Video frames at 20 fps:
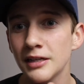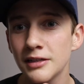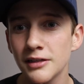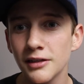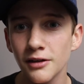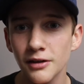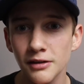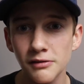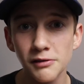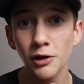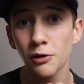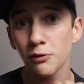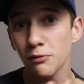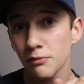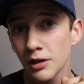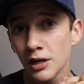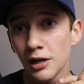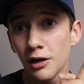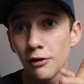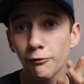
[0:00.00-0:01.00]
You
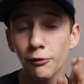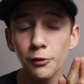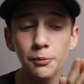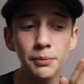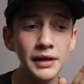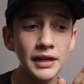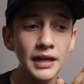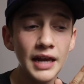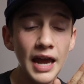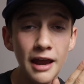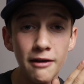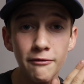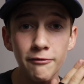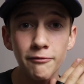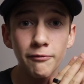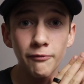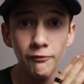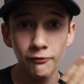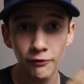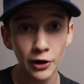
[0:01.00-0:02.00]
know, for being a
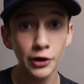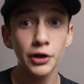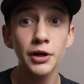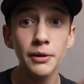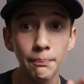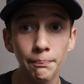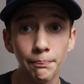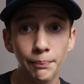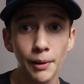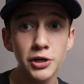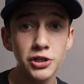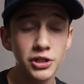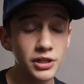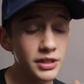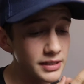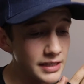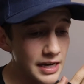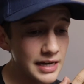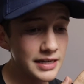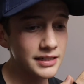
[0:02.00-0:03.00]
very
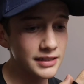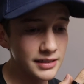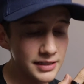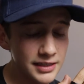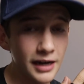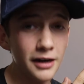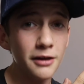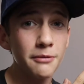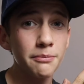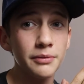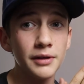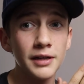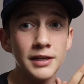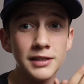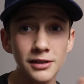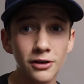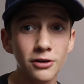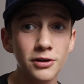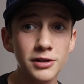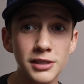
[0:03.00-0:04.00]
budget desk setup,
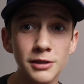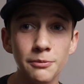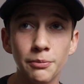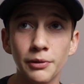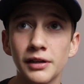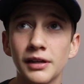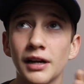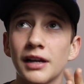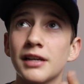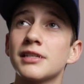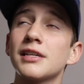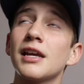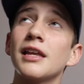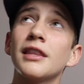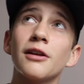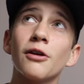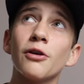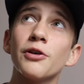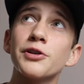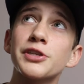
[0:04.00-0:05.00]
it's honestly pretty nice.
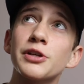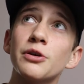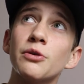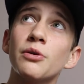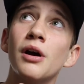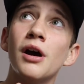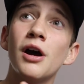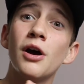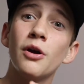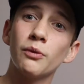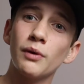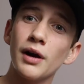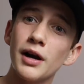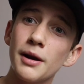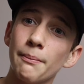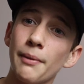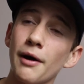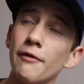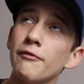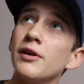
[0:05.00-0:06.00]
And then also right
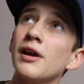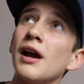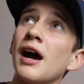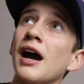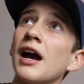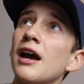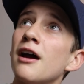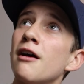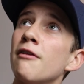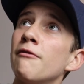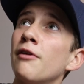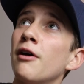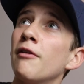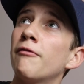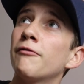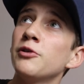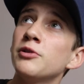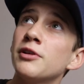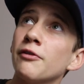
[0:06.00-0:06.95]
above it, I have a few